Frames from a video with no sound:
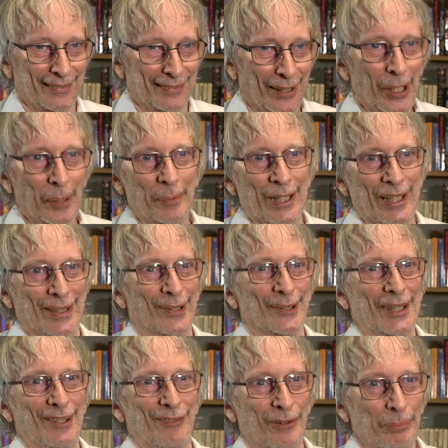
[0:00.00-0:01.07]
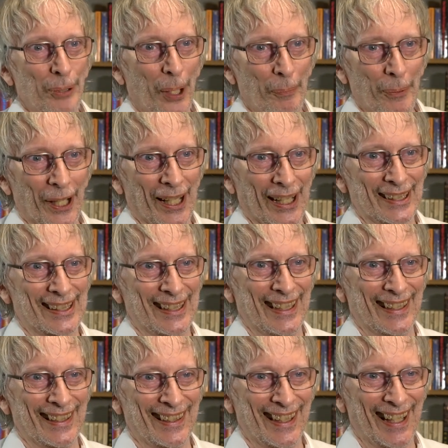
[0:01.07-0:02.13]
nobody, not even Popper, has
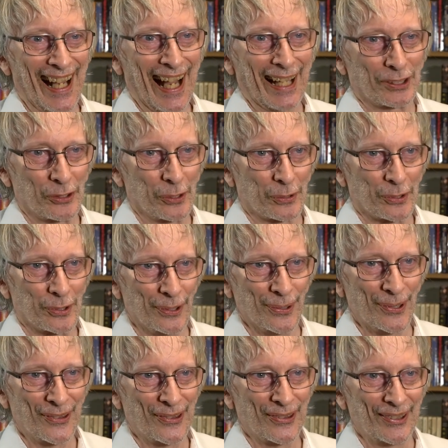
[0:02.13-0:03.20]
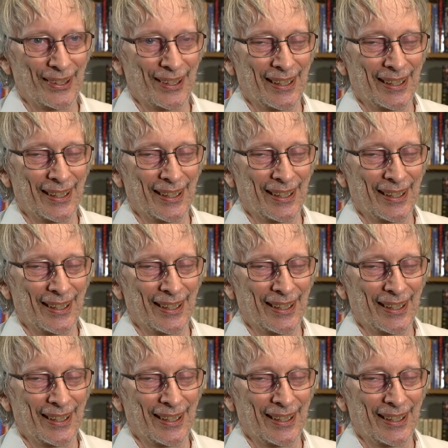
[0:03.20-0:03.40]
the the actual truth,